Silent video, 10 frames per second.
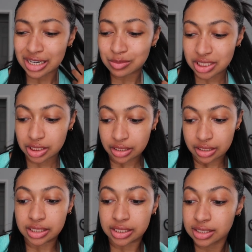
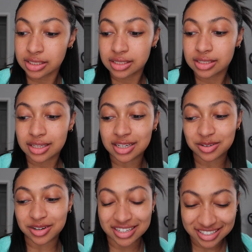Amazon.
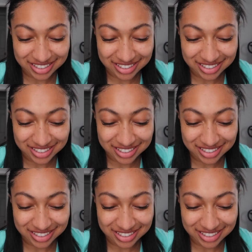Anyway,